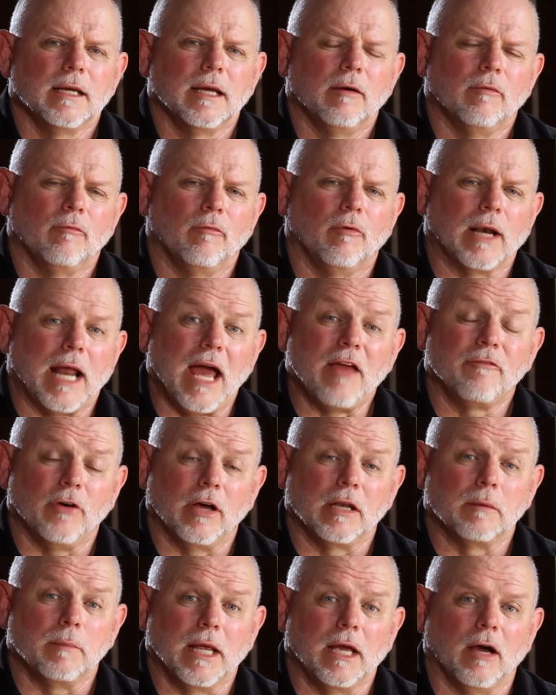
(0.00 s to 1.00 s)
What I
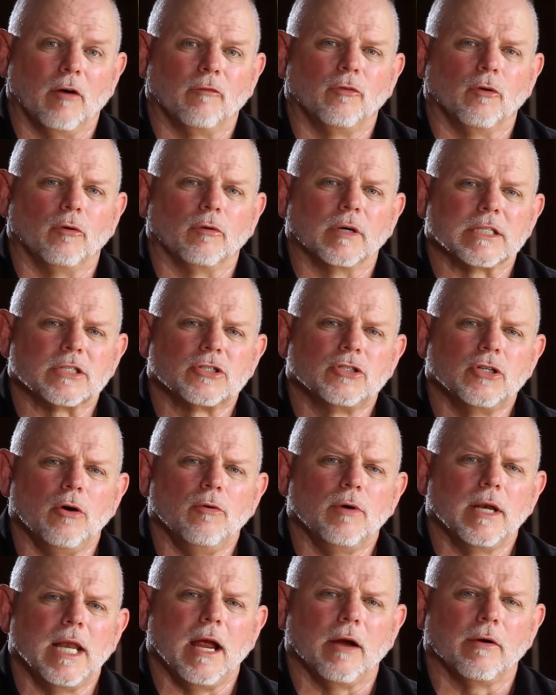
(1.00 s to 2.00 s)
found to be helpful is Joe
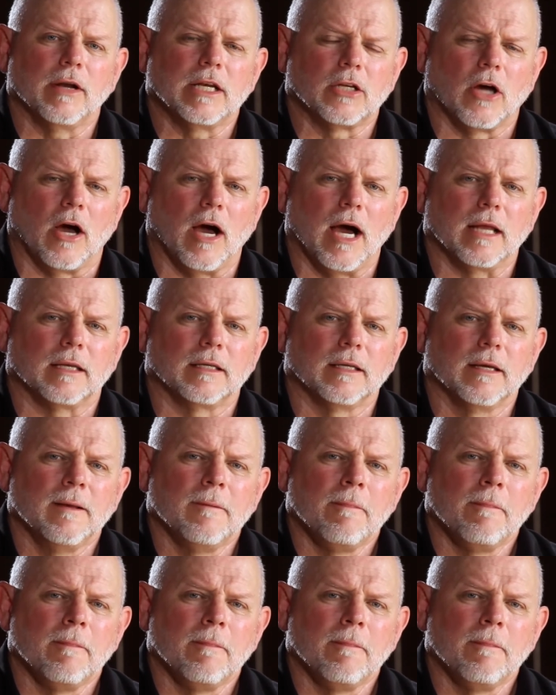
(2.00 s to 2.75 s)
and Harry taught